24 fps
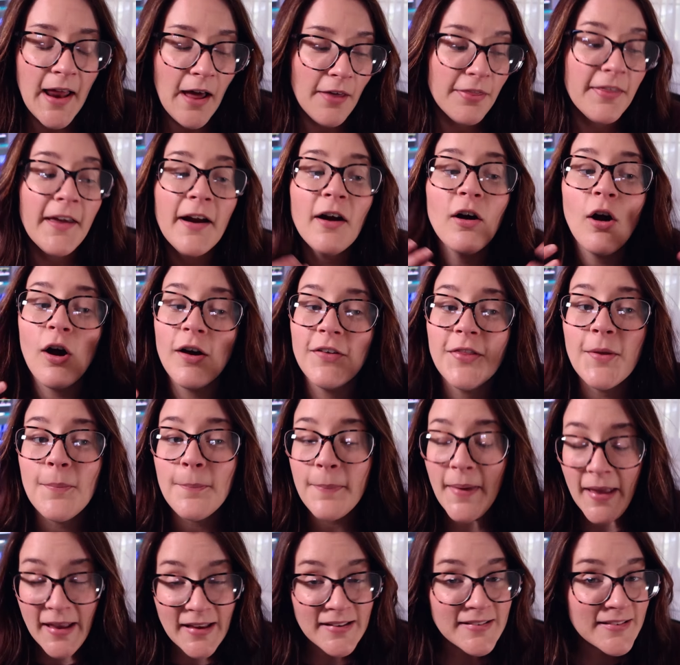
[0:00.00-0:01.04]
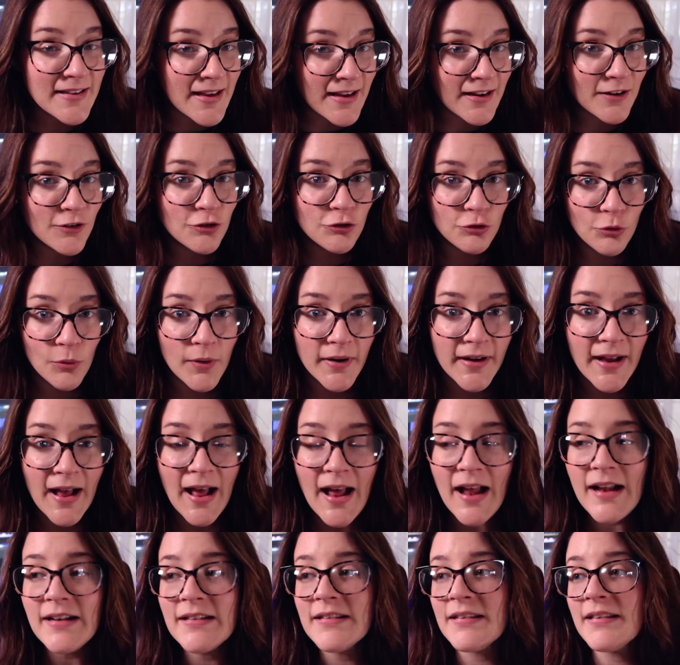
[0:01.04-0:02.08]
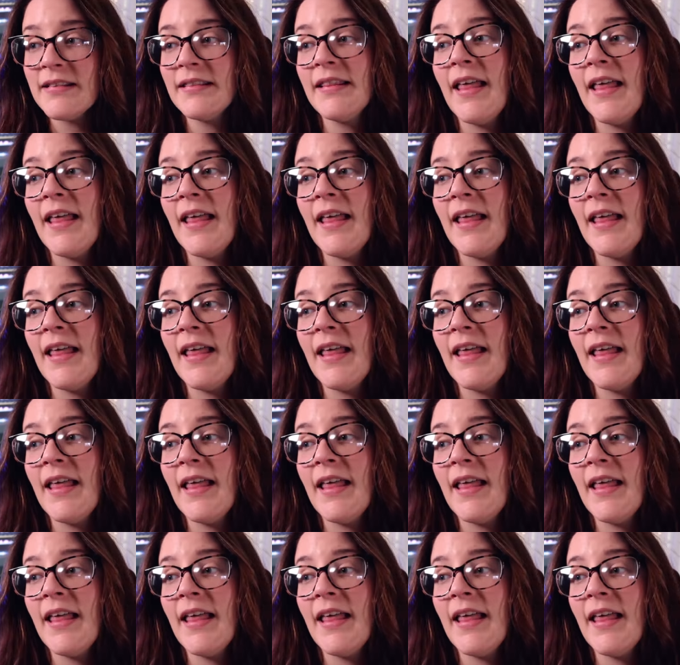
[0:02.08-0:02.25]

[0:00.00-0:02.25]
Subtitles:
Now, there are the basic shortcuts